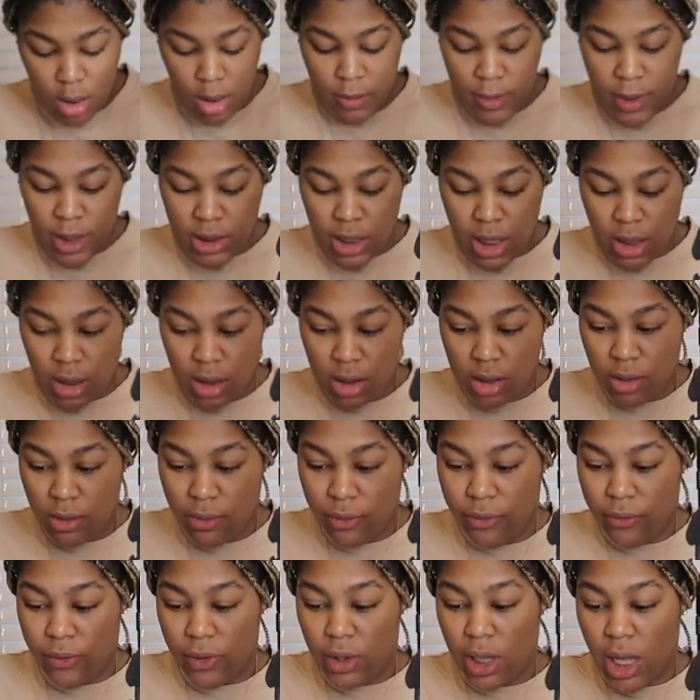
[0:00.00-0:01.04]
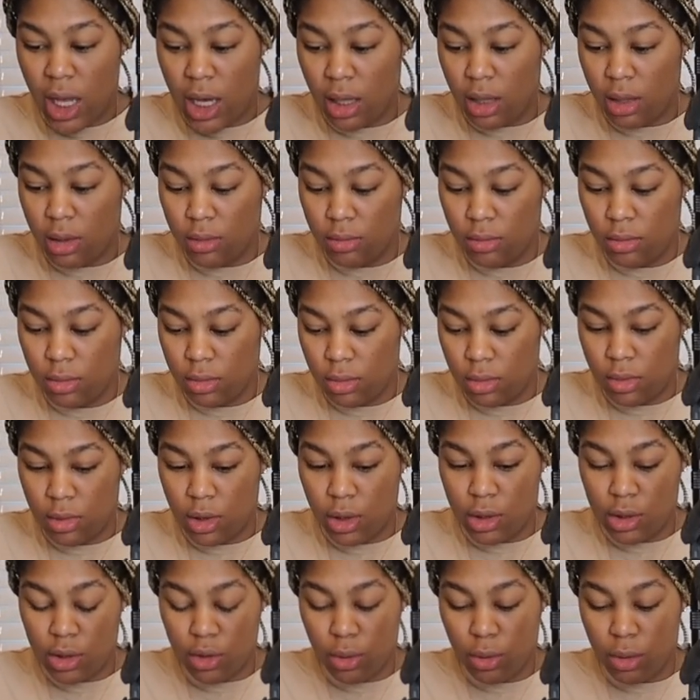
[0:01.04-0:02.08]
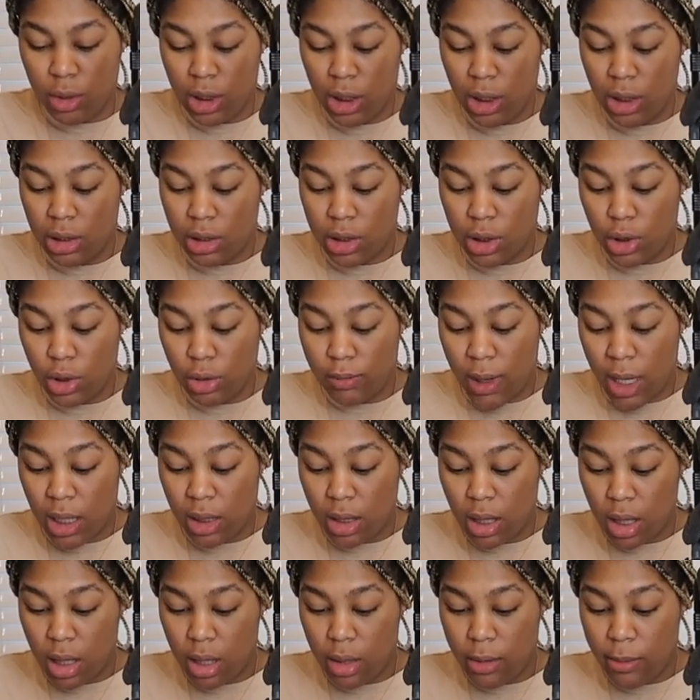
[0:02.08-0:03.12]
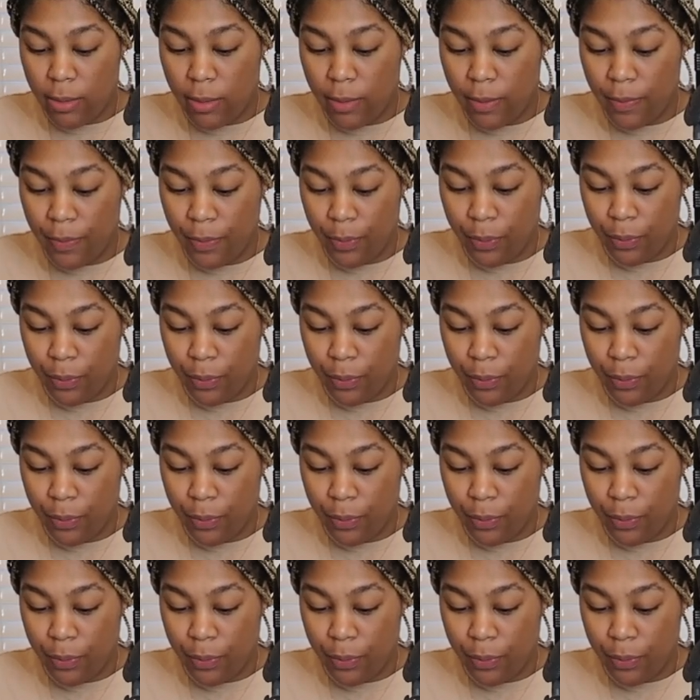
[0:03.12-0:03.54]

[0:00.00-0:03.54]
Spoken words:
Because I just don't feel like there's no need to do my thumb.